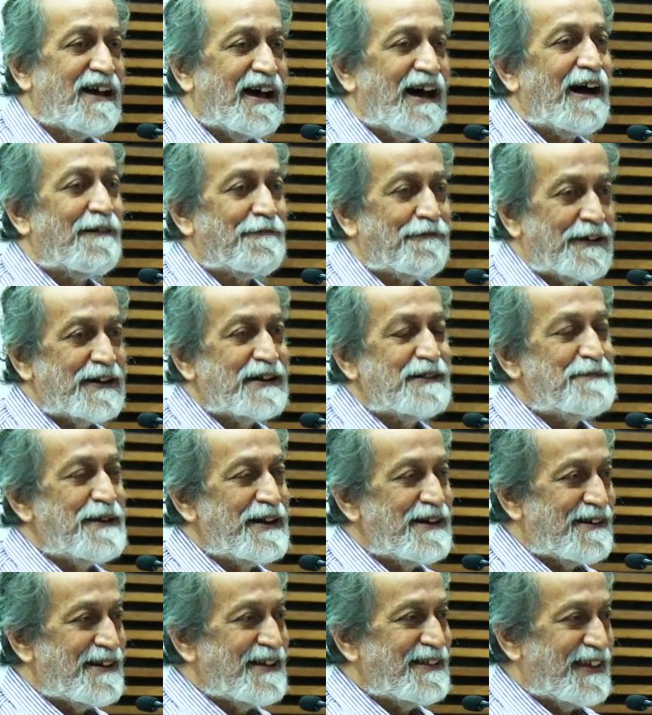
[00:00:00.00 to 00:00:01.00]
are
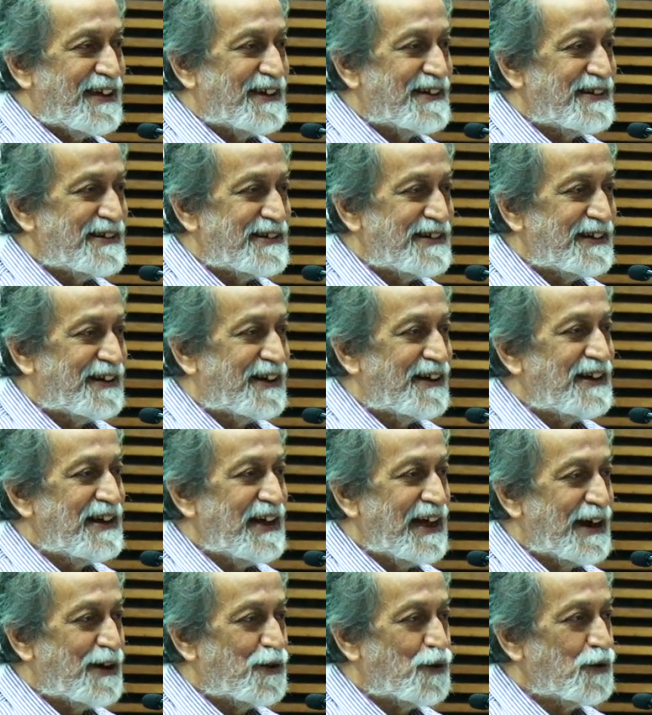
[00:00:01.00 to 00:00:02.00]
fundamentally
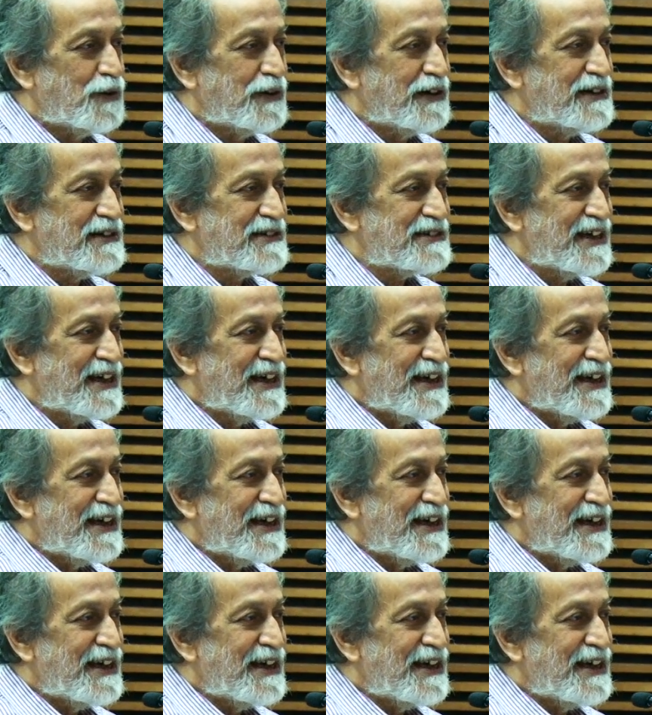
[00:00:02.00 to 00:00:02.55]
theoretically erroneous.